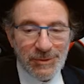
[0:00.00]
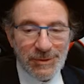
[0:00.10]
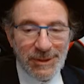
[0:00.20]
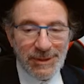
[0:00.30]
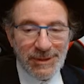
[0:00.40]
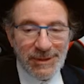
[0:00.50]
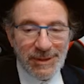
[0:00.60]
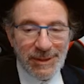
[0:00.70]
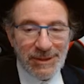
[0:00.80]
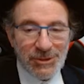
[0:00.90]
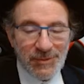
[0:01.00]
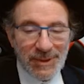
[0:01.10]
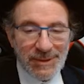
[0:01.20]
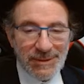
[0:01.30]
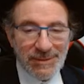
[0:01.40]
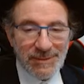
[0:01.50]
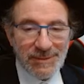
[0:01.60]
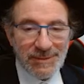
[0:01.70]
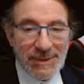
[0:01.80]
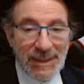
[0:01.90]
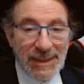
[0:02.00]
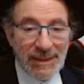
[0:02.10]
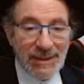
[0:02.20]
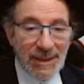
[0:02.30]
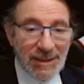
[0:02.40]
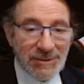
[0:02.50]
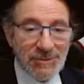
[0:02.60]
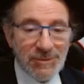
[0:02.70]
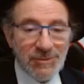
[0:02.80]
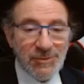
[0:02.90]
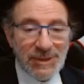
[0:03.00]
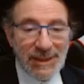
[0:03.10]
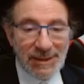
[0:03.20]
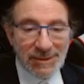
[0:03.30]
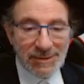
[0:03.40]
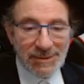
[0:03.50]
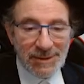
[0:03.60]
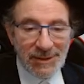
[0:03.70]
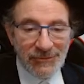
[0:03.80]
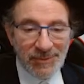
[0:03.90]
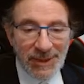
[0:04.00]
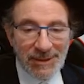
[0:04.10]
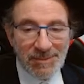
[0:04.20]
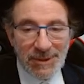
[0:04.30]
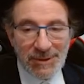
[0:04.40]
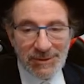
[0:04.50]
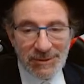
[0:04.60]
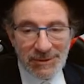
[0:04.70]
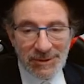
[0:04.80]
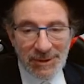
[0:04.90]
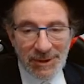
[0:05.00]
king H1, and now we cannot give mate because